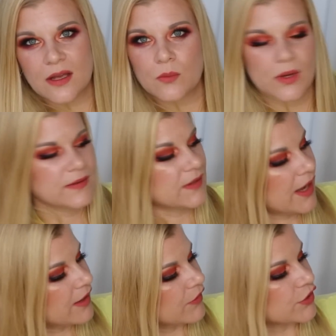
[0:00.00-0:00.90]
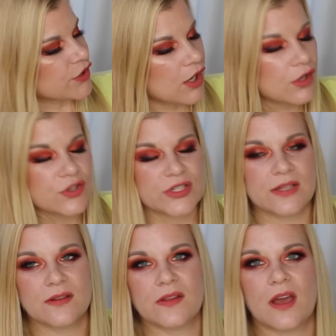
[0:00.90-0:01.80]
on one side and the darker
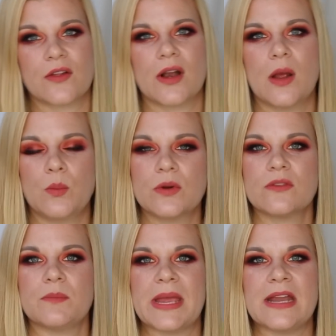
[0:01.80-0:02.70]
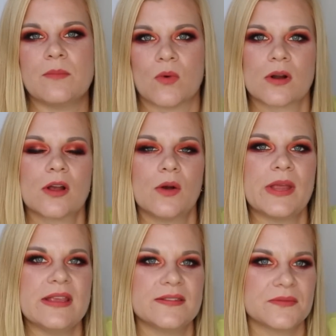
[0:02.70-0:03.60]
shades on the other, it would have made more
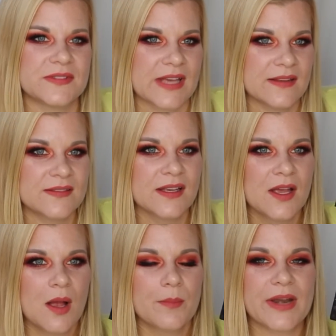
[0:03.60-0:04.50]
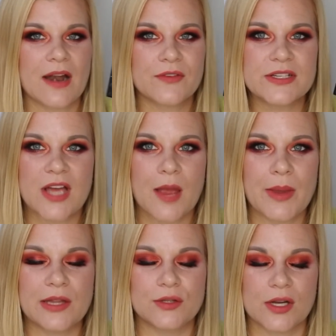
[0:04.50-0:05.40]
cohesive sense. But every time
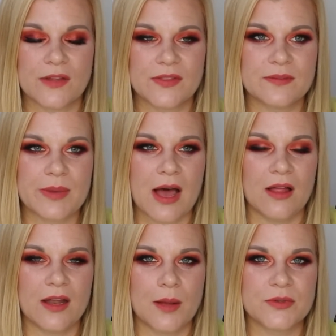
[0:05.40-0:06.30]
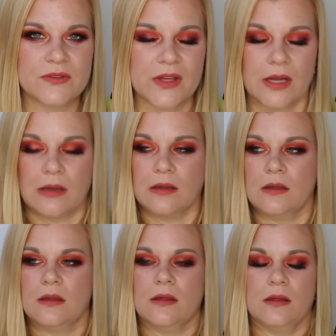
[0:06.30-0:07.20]
I look at this palette, I'm just like,
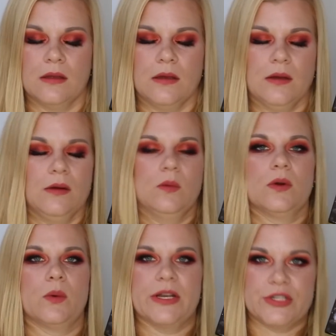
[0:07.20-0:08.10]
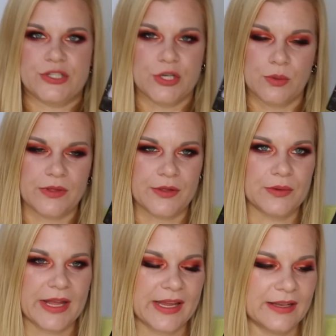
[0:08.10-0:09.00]
what do I do with
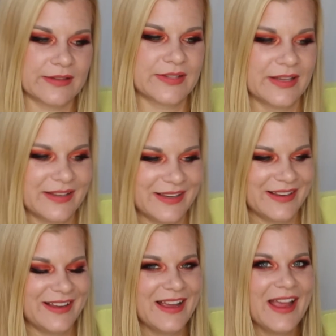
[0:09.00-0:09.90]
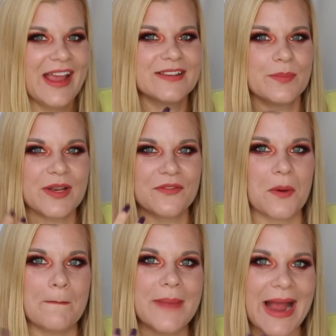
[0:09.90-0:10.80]
you? Like it's it's a bit
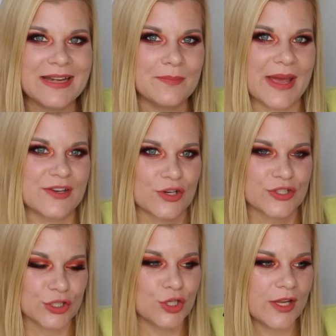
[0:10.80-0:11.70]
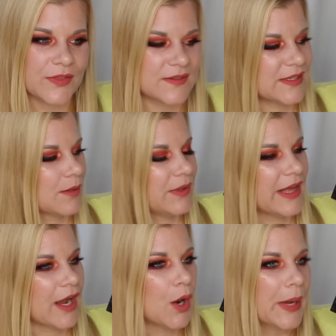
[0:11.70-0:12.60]
of a mind bender to look at this thing and be
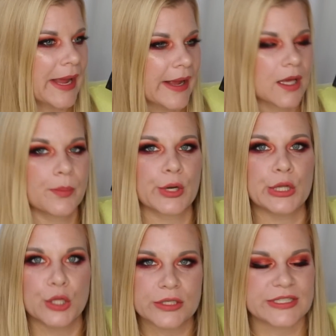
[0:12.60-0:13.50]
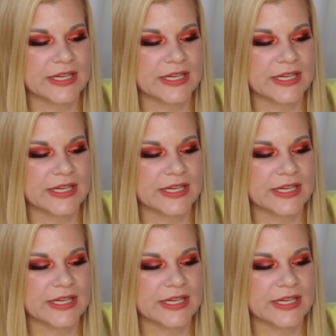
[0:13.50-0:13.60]
like, okay, I gotta put a look